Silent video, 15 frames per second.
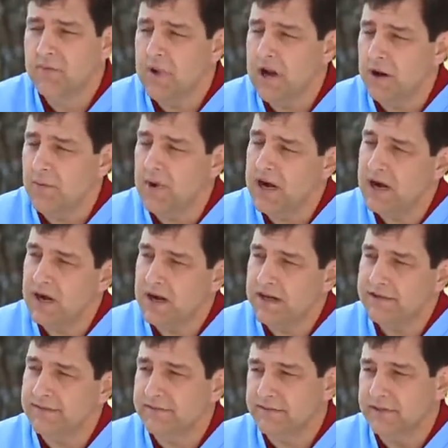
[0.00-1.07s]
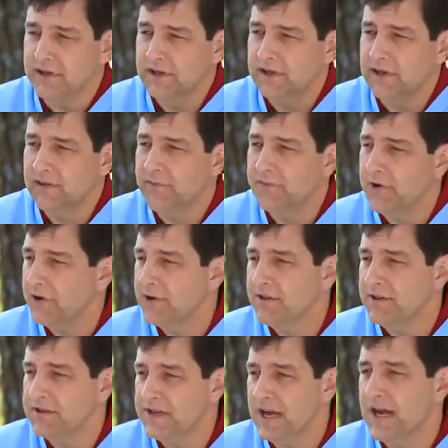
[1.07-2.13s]
may or may not. Third
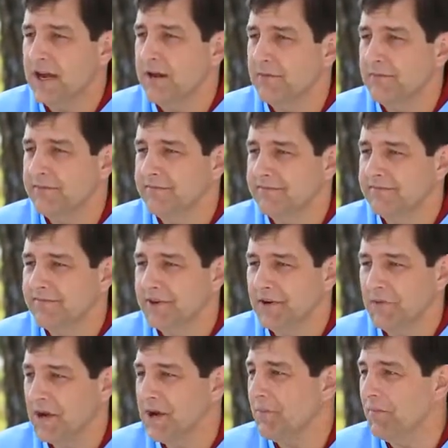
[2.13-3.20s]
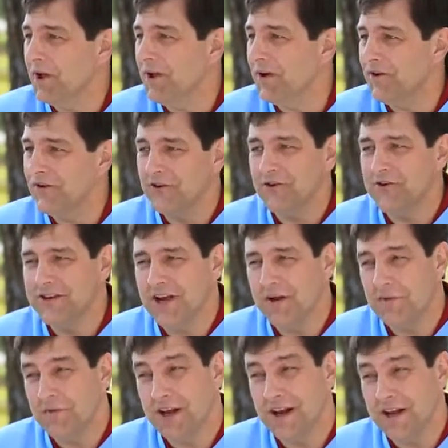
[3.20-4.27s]
of the time it'll make it better, third
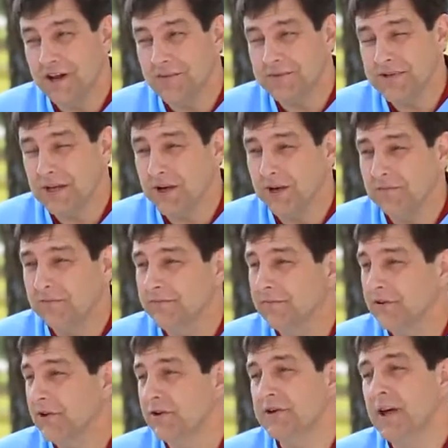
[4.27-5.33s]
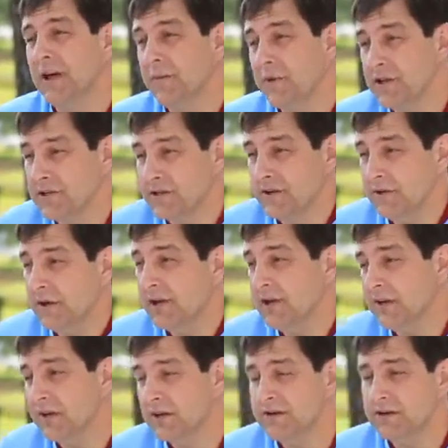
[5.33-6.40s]
time it might help some, third time it doesn't do
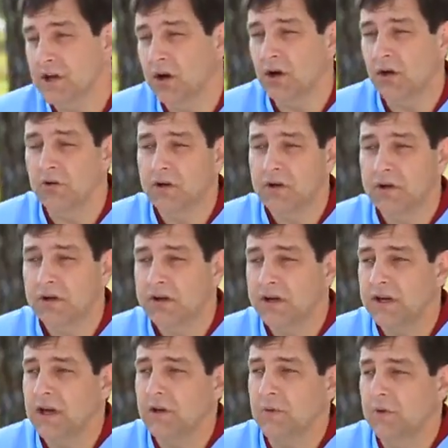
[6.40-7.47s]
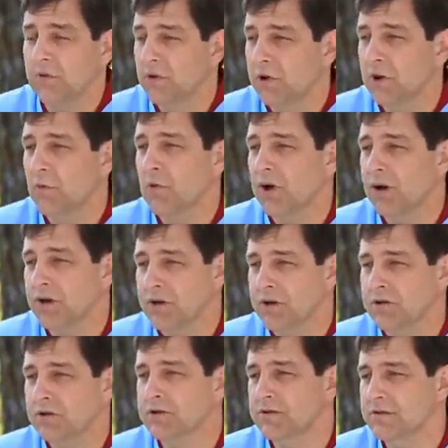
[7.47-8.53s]
anything. So again, we really want to
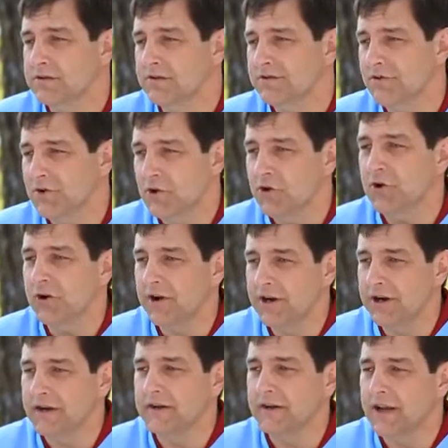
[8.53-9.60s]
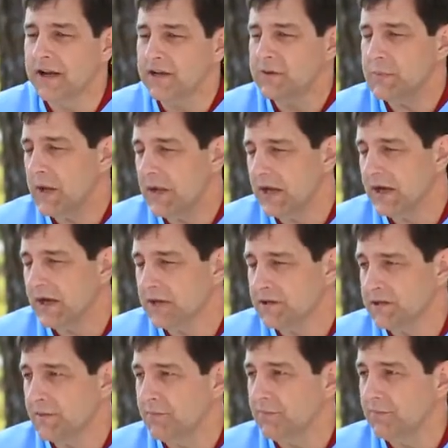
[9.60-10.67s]
use neutering and spaying
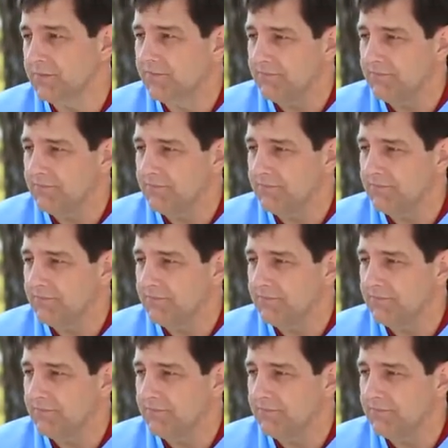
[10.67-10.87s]
as a